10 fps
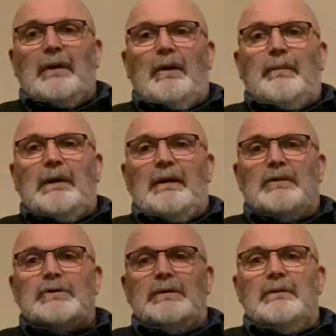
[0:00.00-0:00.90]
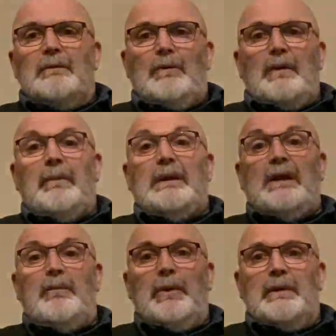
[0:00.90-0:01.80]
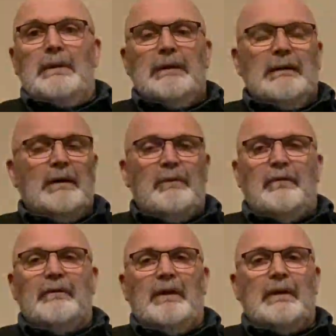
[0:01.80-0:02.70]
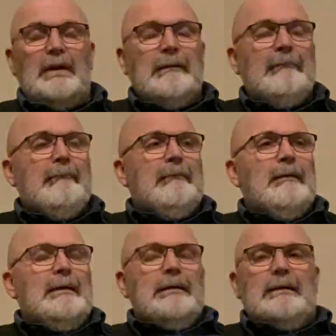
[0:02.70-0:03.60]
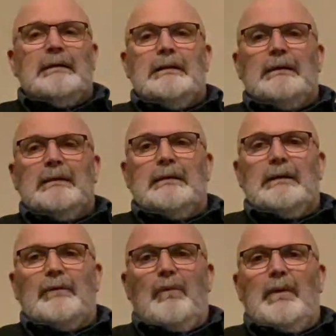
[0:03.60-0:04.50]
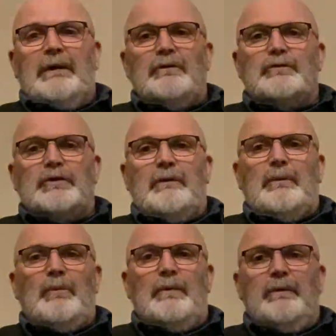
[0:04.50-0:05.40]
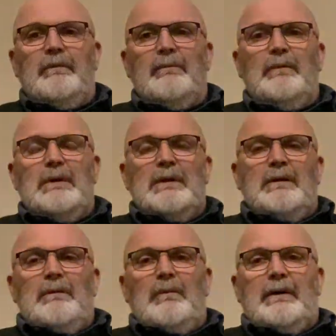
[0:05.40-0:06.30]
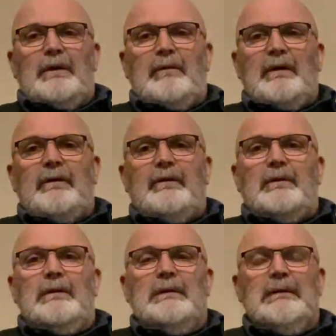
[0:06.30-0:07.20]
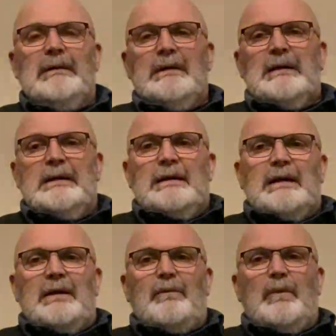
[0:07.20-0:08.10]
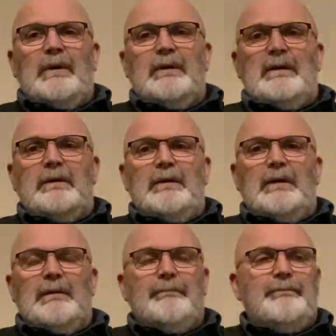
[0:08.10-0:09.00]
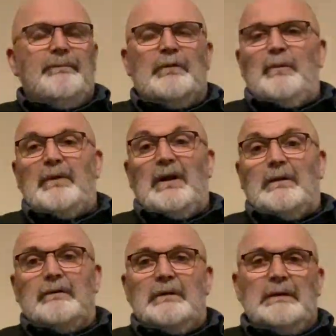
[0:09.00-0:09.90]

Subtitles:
knife collection, or Hippick Neep, however you say that. I've got one in cherry wood, one in grenadille, and one in something else.